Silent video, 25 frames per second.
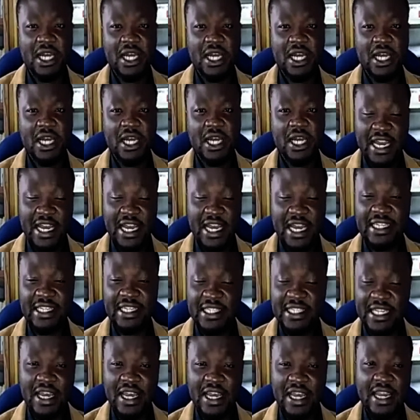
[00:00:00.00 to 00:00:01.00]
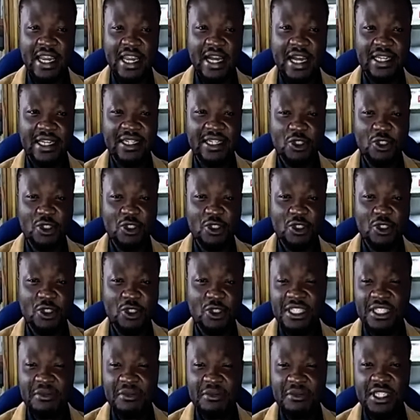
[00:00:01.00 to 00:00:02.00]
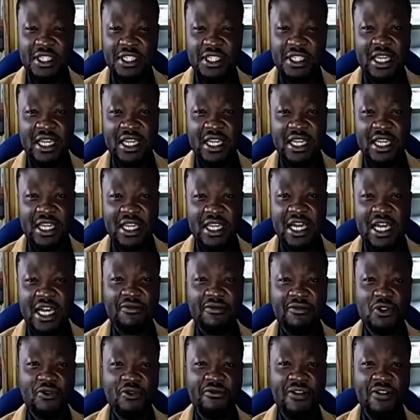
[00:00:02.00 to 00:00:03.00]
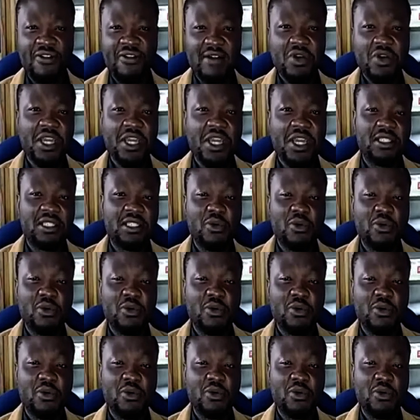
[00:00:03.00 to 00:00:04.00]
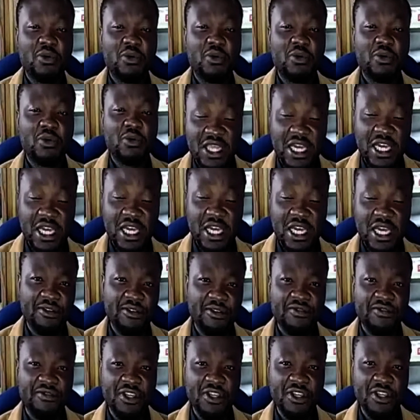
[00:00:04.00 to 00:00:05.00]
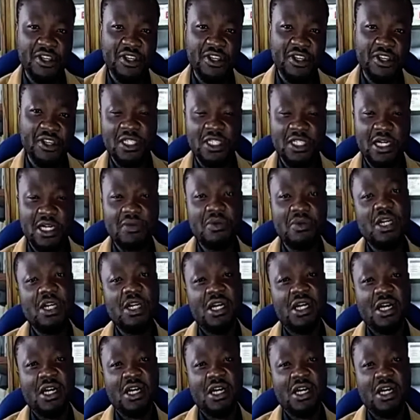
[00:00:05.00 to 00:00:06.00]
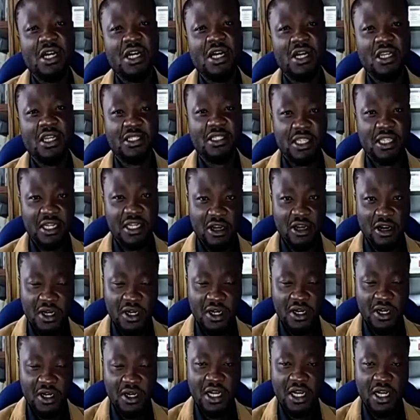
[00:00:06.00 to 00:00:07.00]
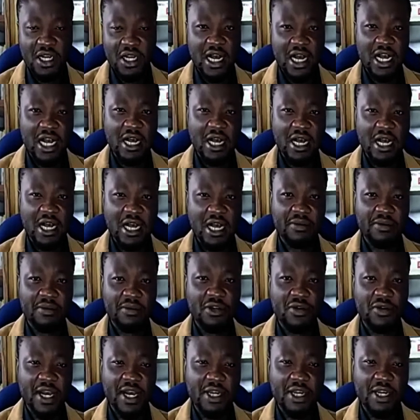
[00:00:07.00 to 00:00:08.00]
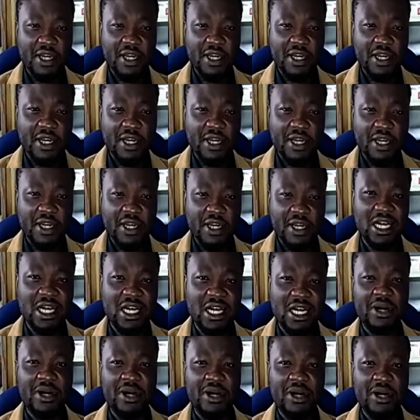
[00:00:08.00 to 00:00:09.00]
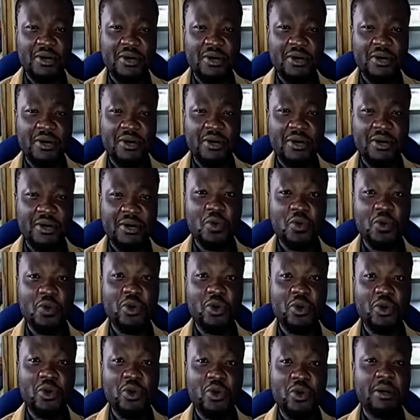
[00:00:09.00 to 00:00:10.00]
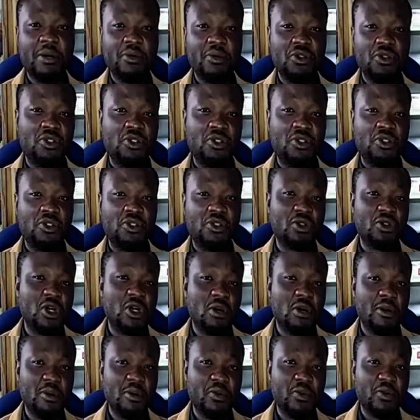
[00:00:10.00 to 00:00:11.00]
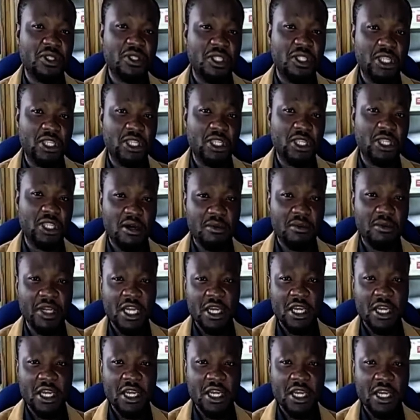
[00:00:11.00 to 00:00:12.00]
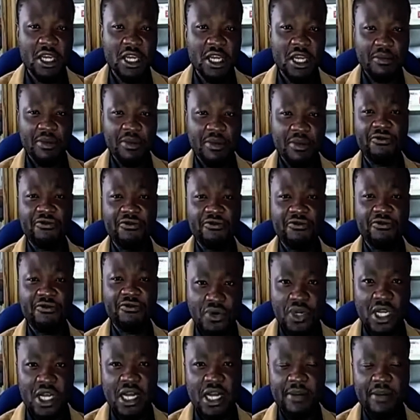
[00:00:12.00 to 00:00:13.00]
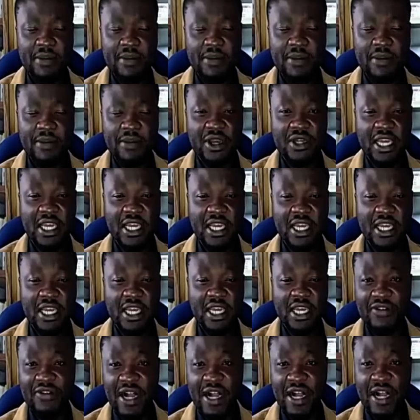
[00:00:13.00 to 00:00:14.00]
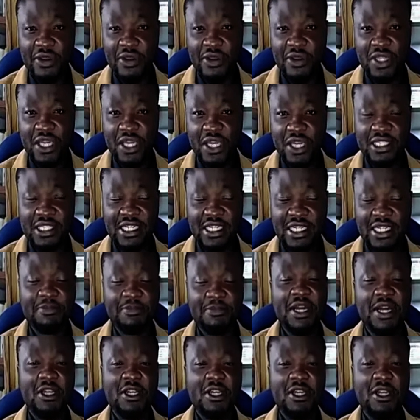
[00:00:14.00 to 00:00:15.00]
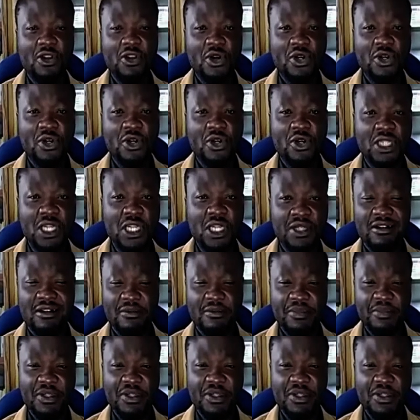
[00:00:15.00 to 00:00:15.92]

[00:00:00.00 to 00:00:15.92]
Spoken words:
Again, as I said earlier, this is what we've experienced the last 5 weeks. We're hoping at the end of this, the state government, the Right Honorable Simon Bakula, will be able to come up with some bit of a hero. Because again, people have argued that despite the numbers at